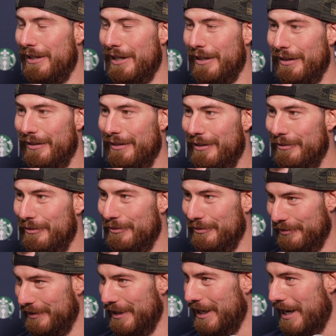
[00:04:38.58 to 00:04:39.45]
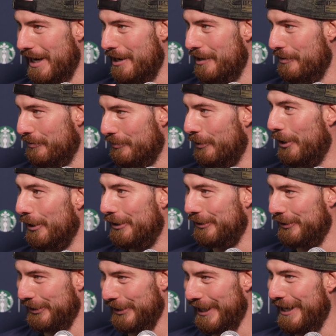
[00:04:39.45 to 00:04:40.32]
not that I want
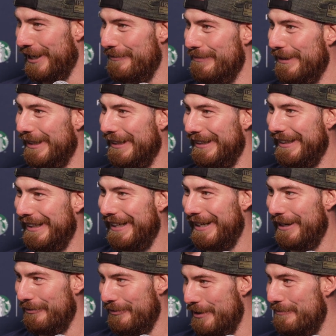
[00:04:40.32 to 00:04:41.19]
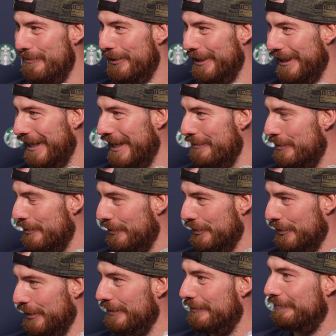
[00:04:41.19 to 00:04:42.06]
to share, but win more games
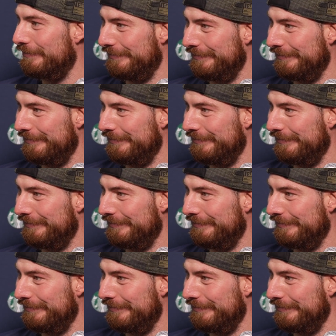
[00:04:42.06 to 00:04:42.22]
for sure.